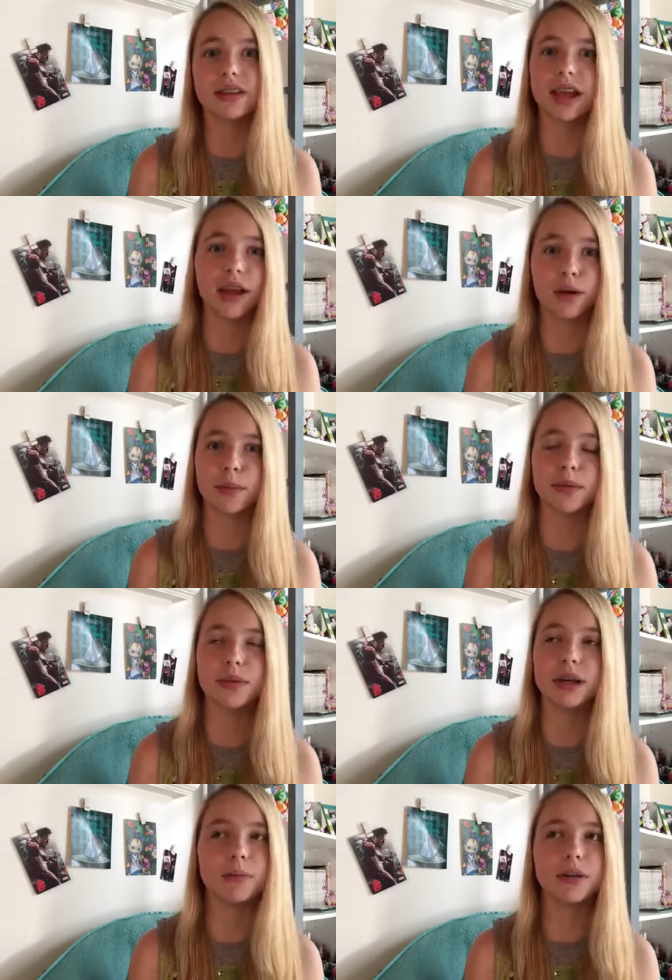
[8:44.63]
terrible
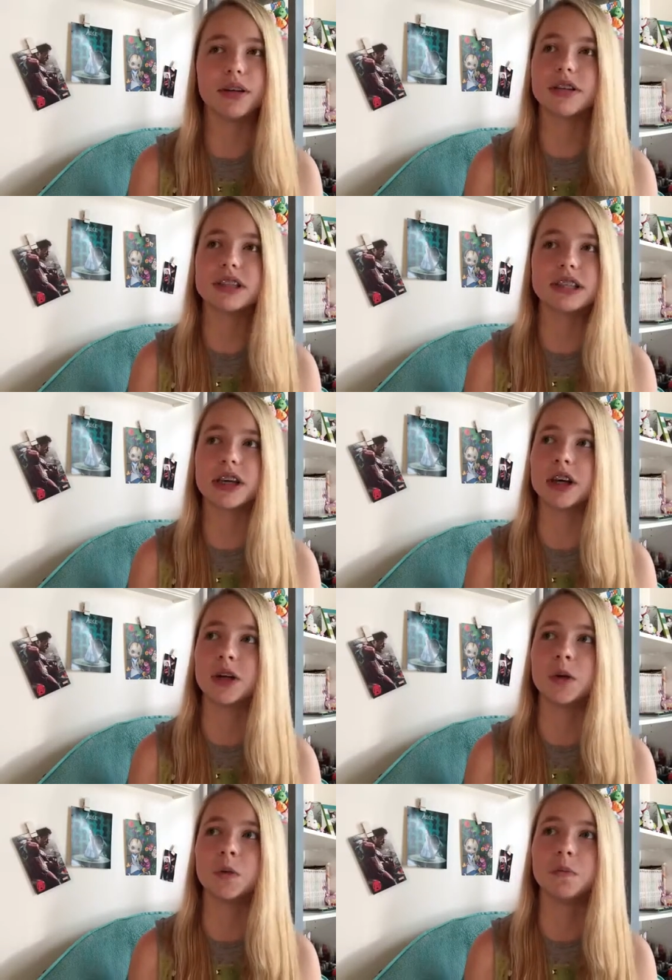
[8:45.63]
people,
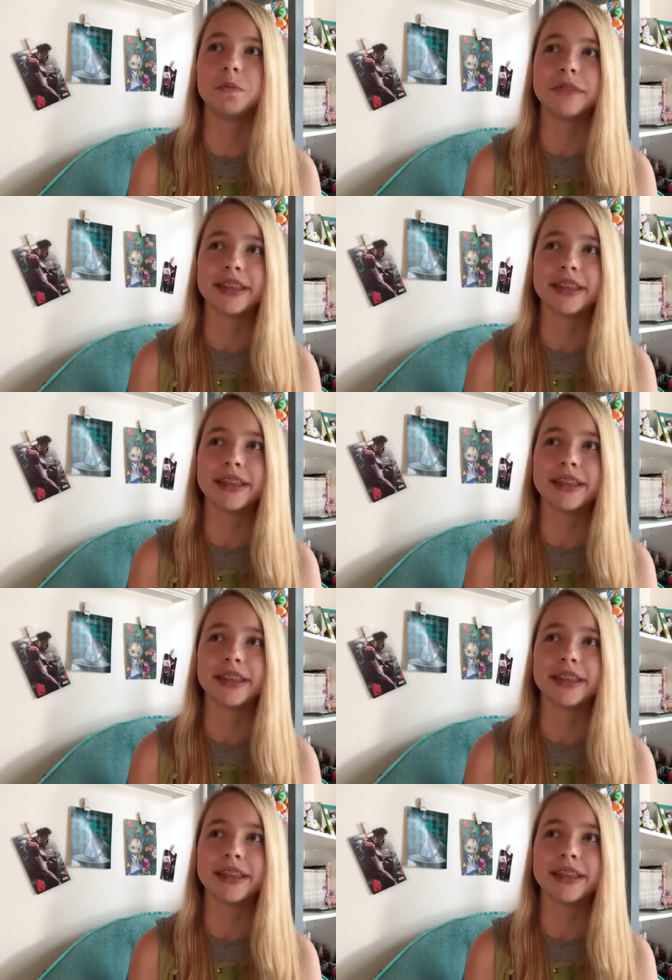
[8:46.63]
so